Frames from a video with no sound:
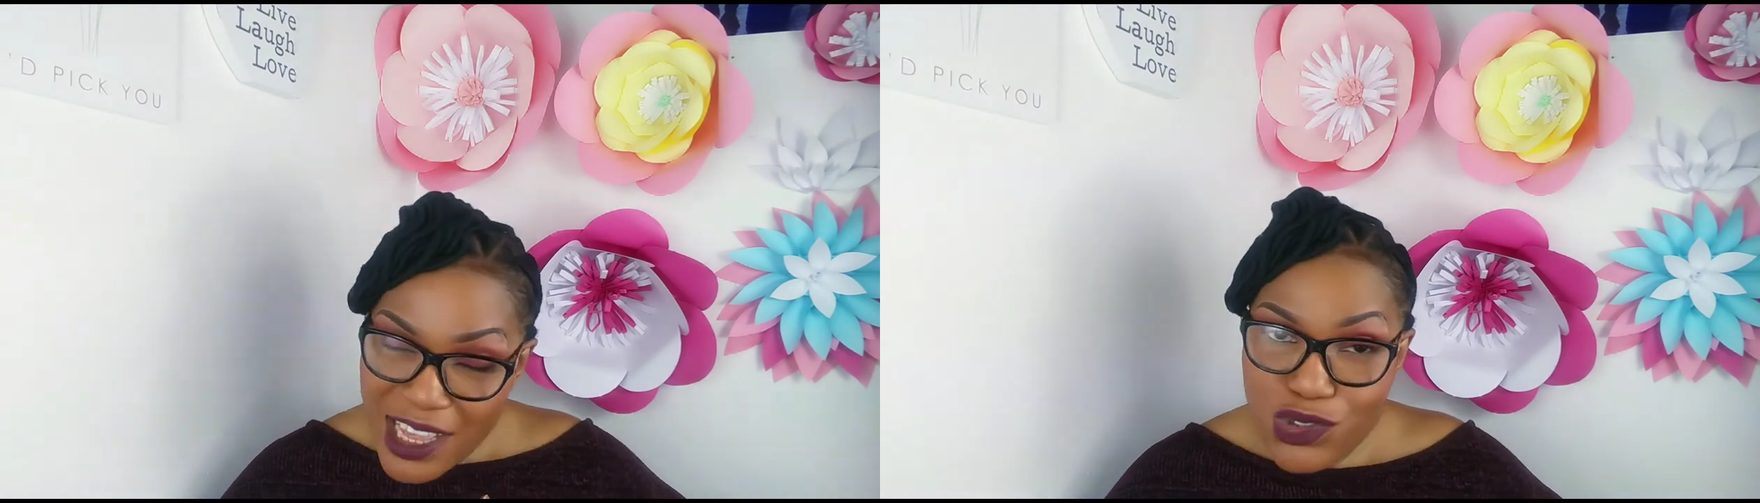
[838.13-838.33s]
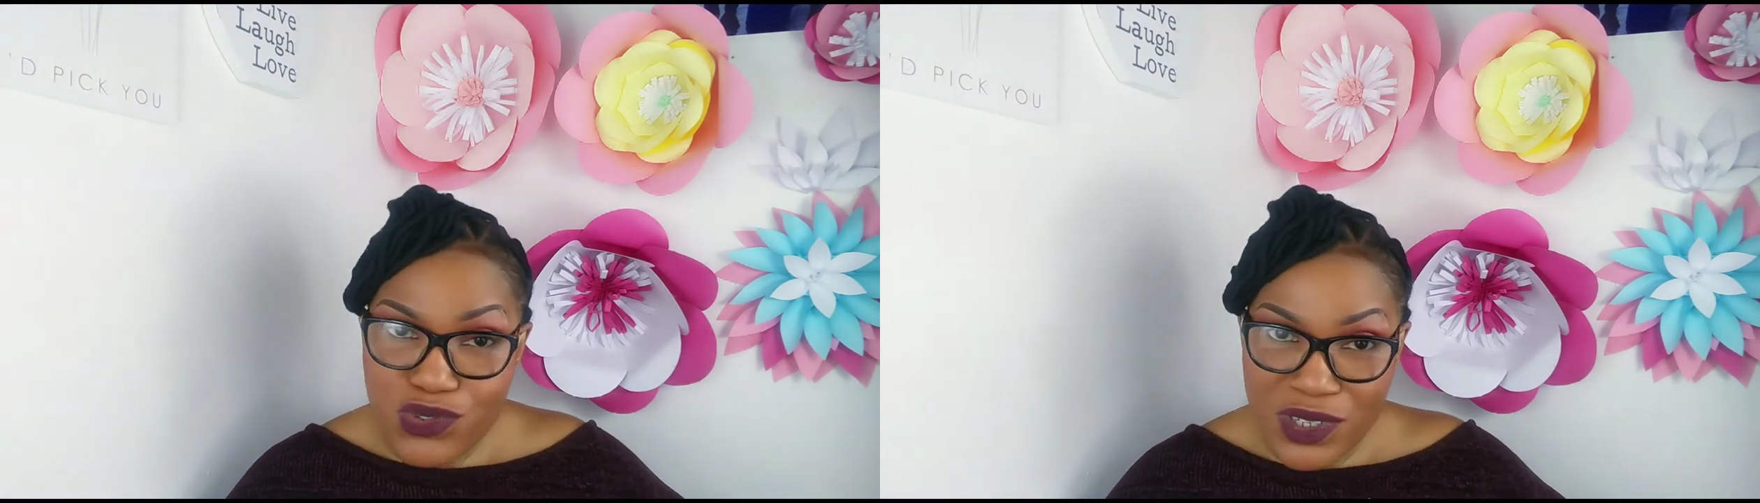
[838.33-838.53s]

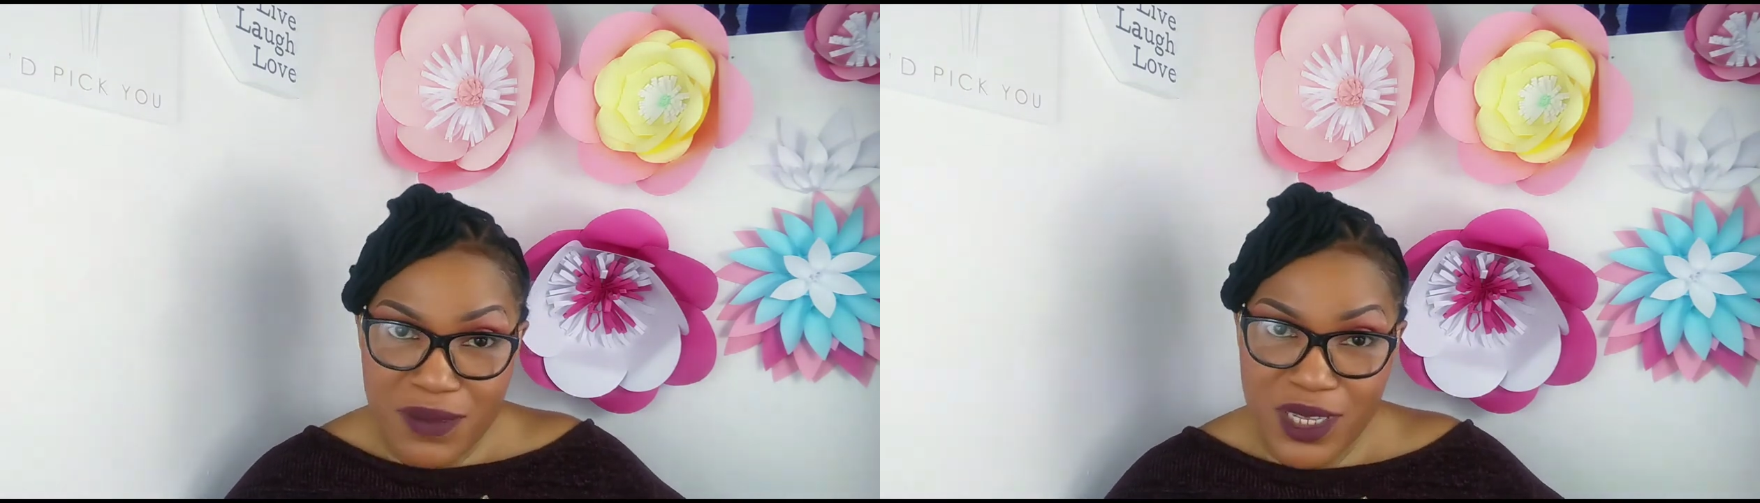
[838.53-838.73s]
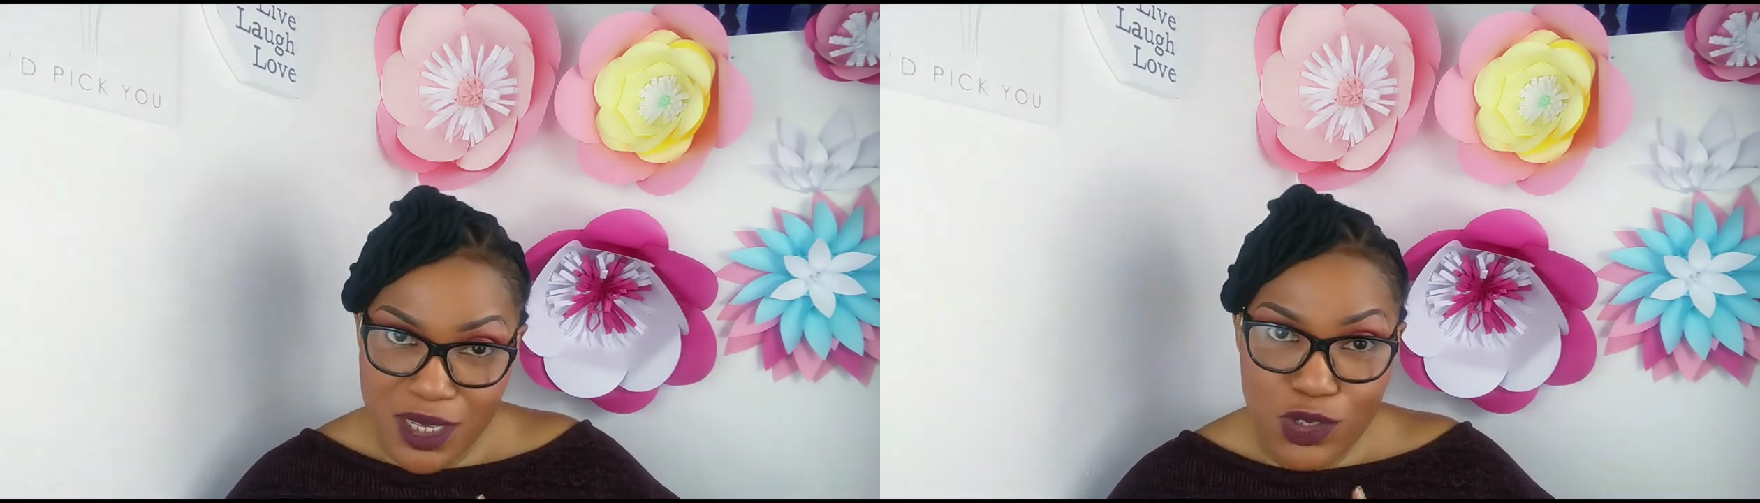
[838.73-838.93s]

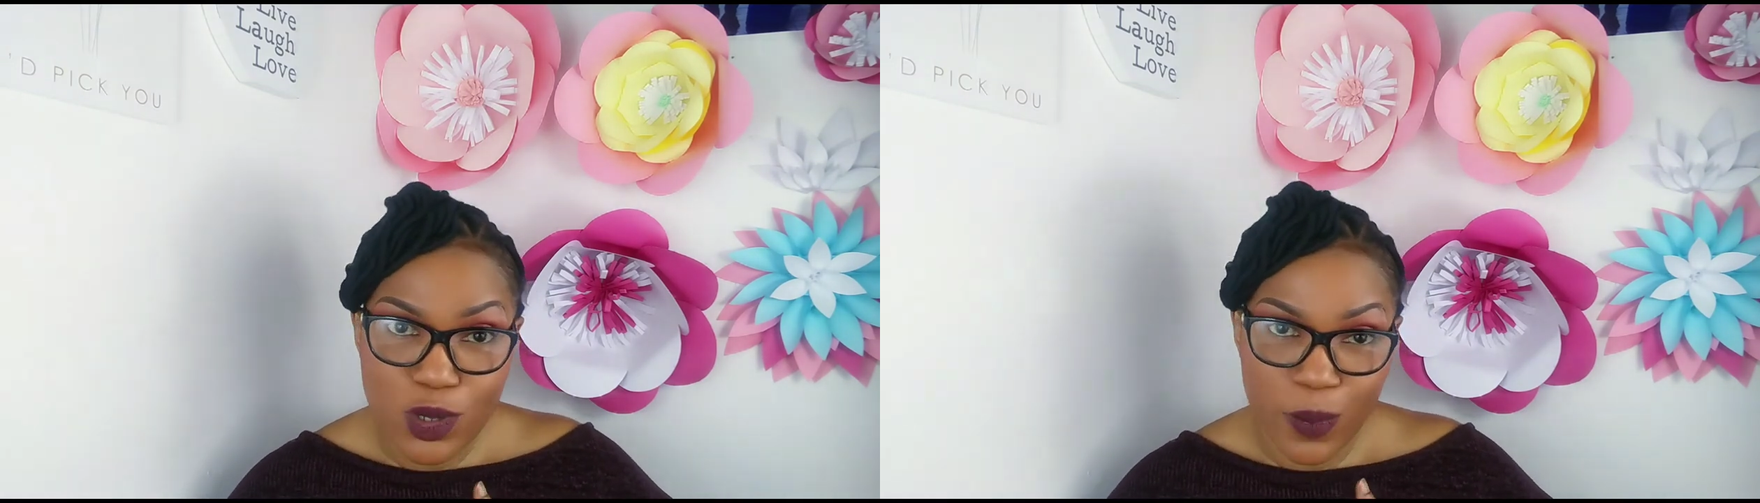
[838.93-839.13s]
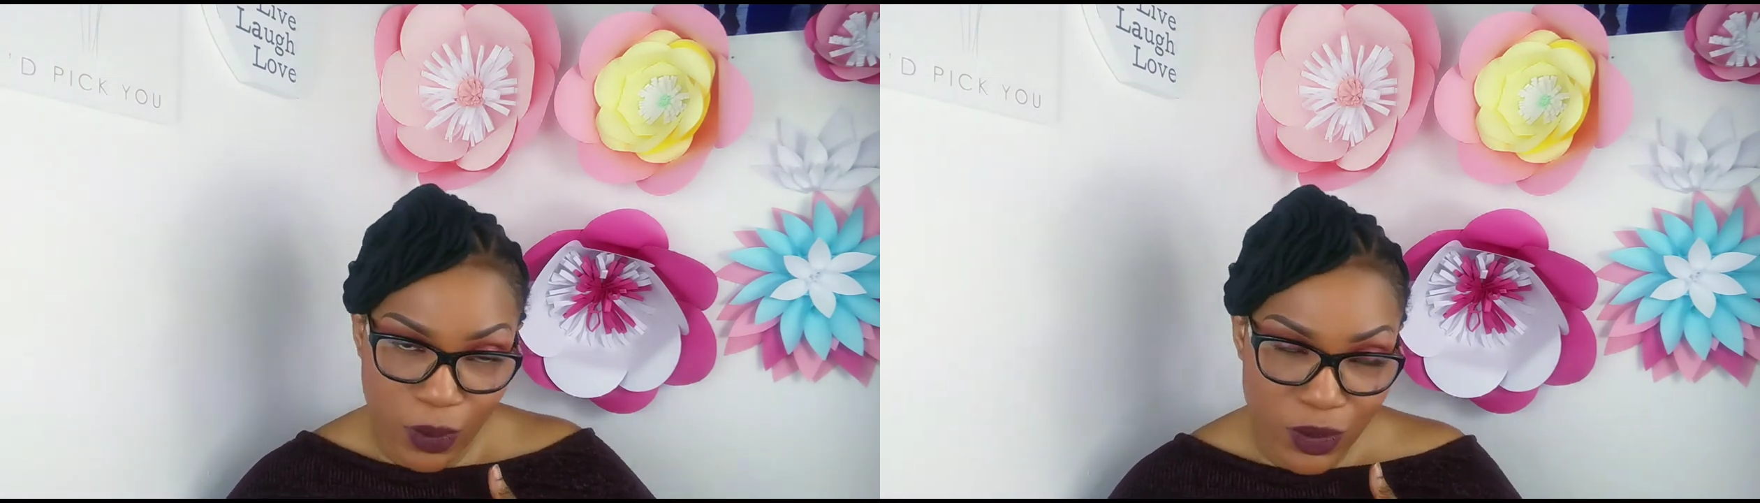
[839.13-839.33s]
extremely
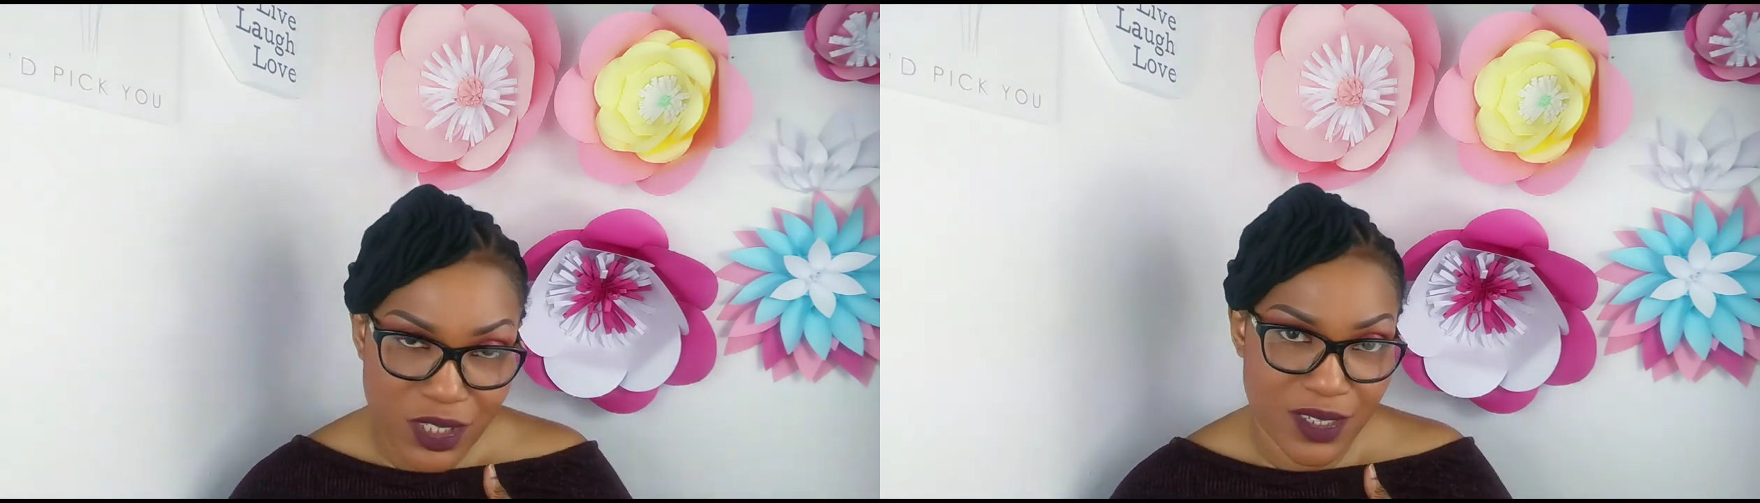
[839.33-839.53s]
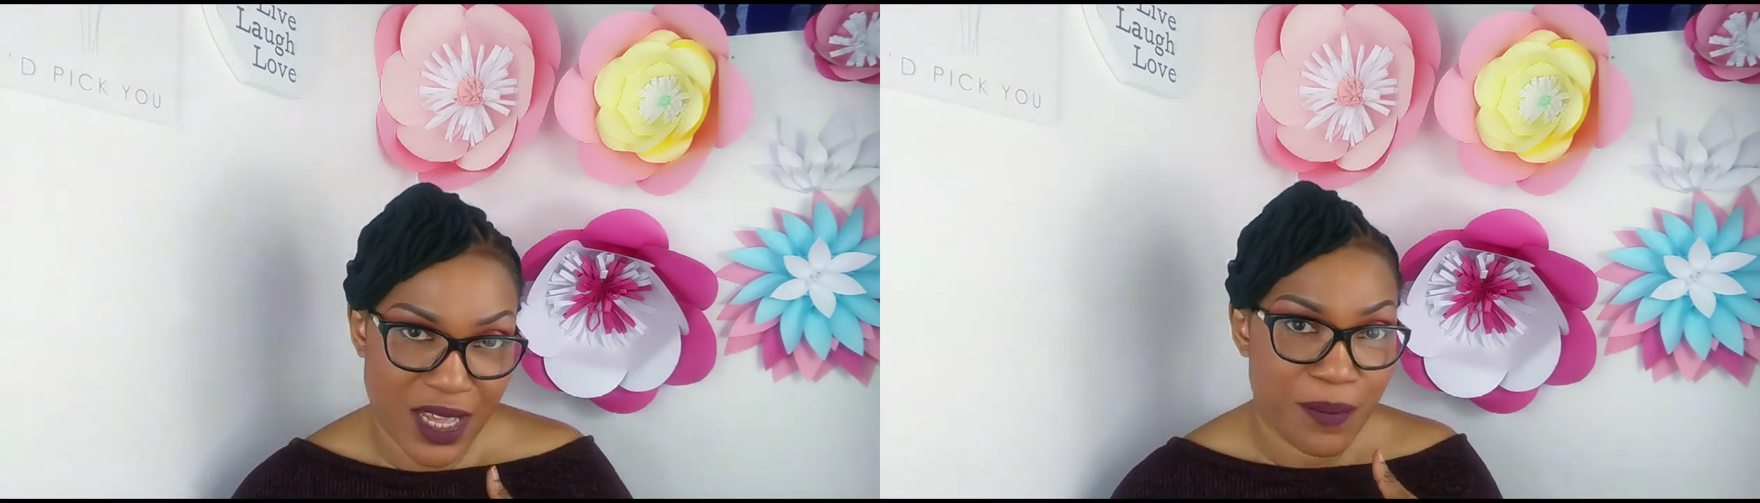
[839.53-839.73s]
supportive.